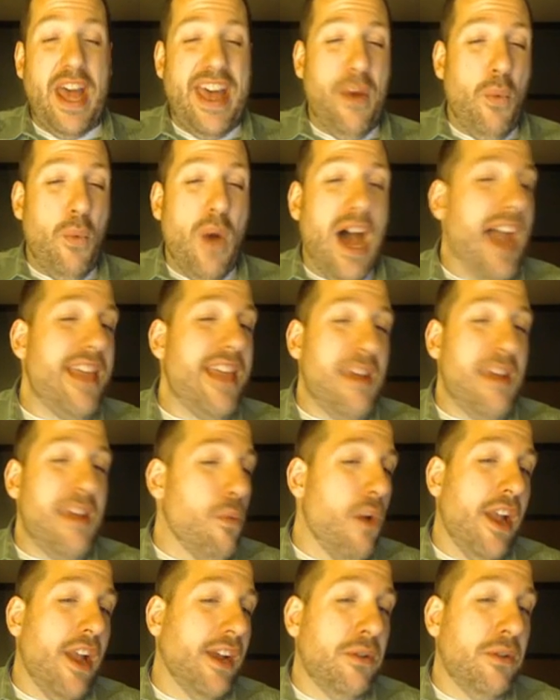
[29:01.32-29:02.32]
why they
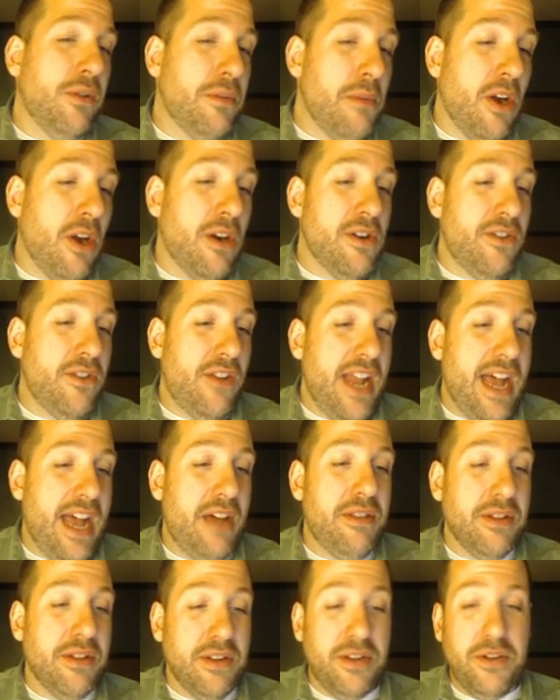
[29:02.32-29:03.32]
want to go to Mars and how
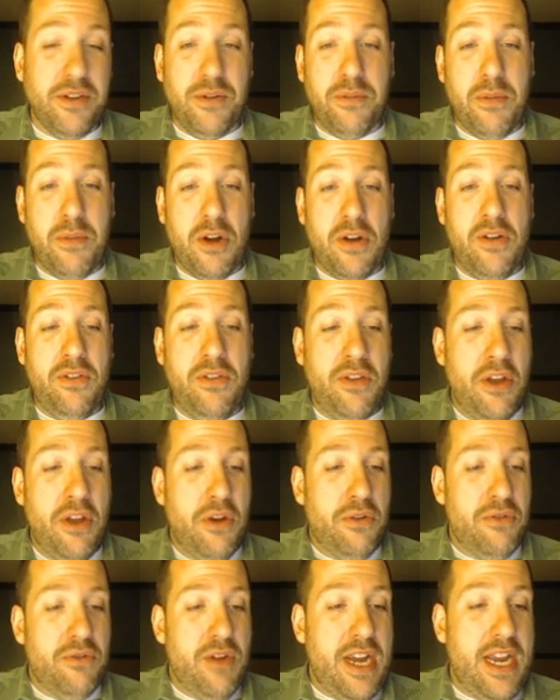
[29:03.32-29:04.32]
they're going to go to Mars
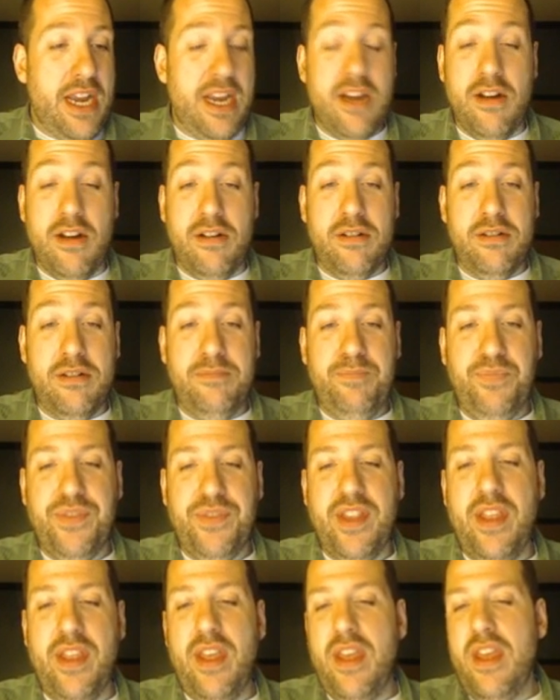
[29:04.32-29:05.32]
right here.
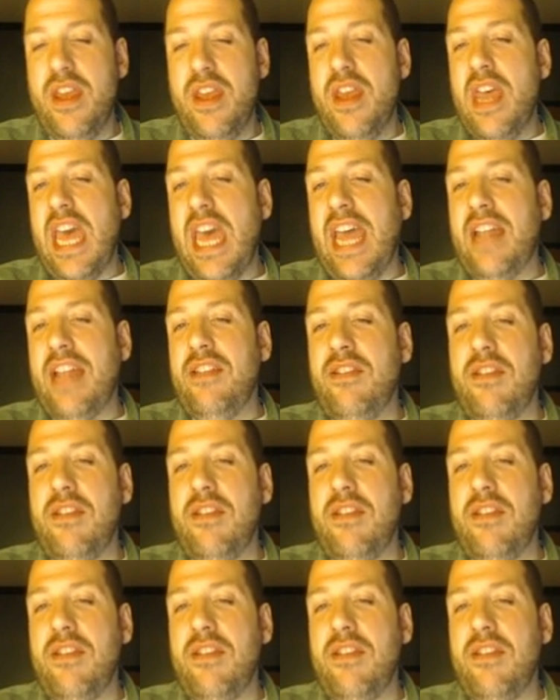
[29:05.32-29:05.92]
And